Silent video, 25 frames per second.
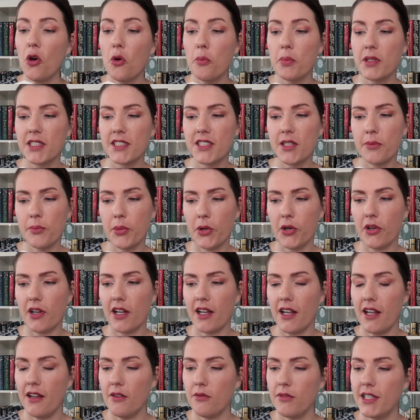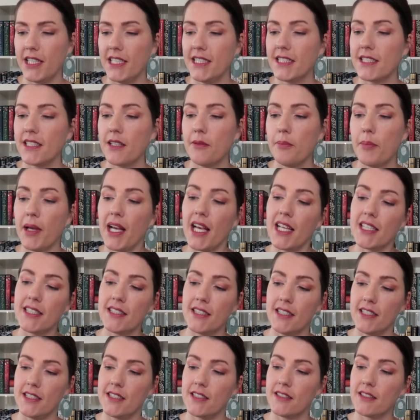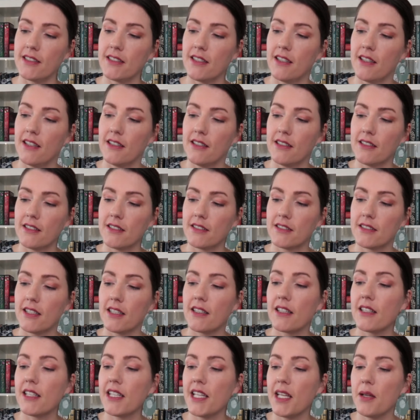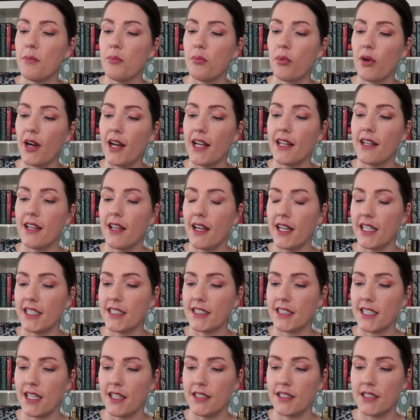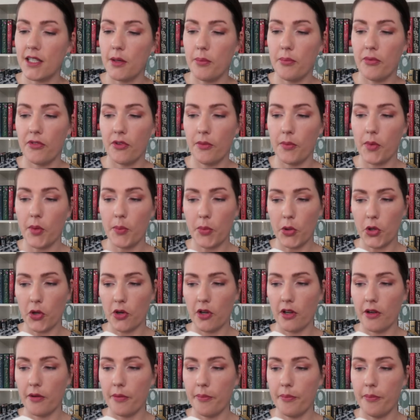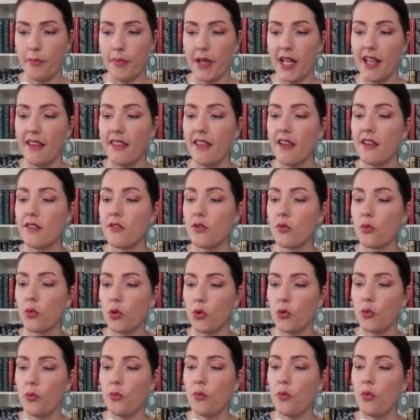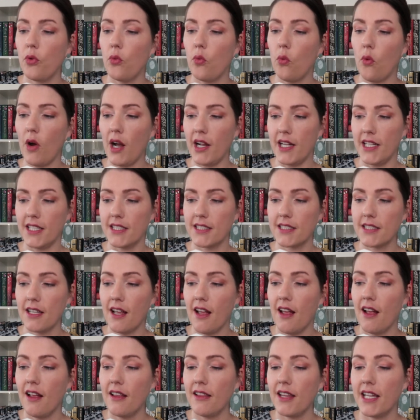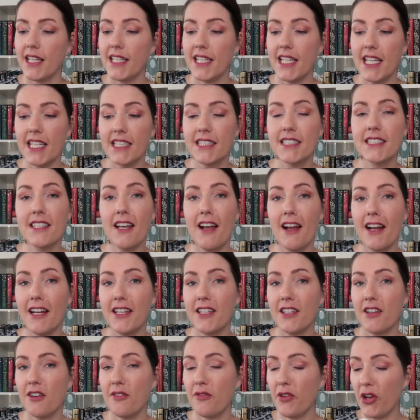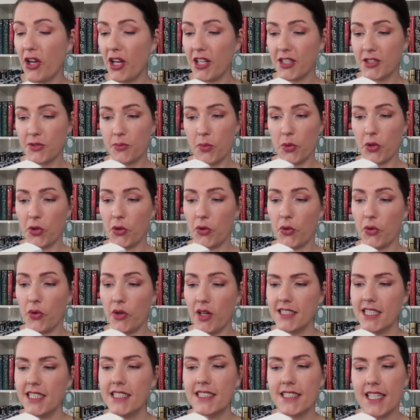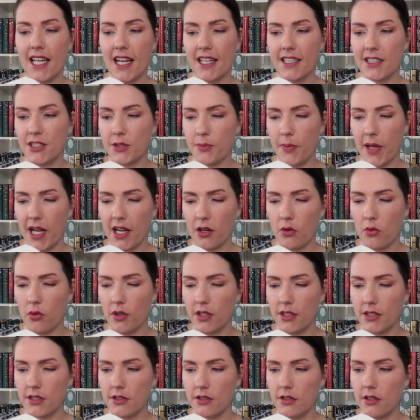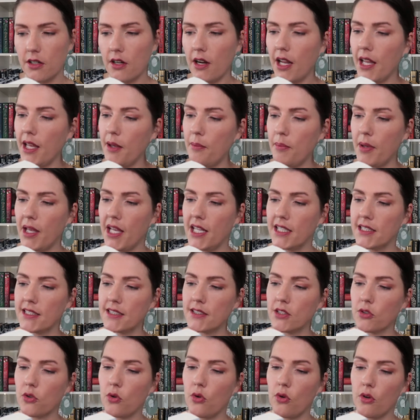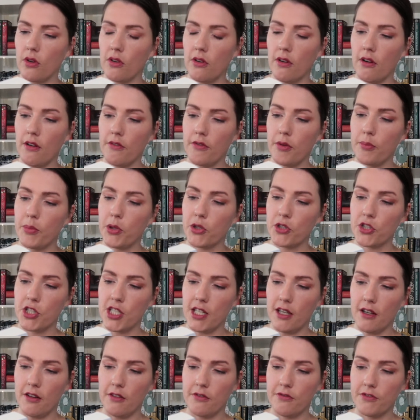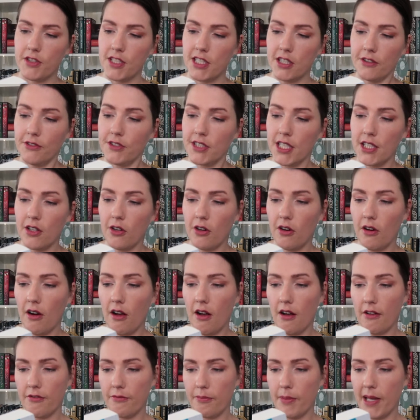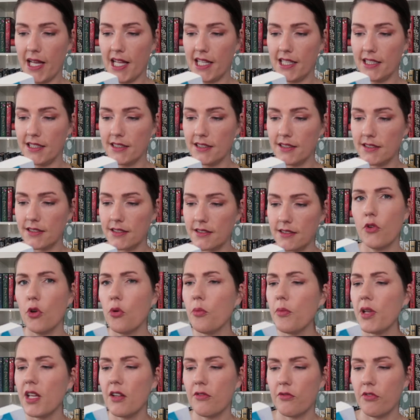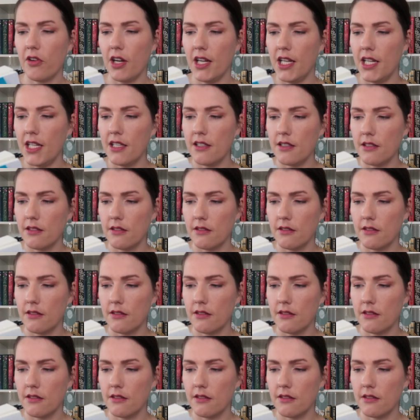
opens the book and reads a passage. Suddenly, bright light shines up from the book. bathing the room white, like the inside of a hospital. She staggers backward, her hip hits the corner of a bookshelf, tilting her off balance. "Don't be afraid,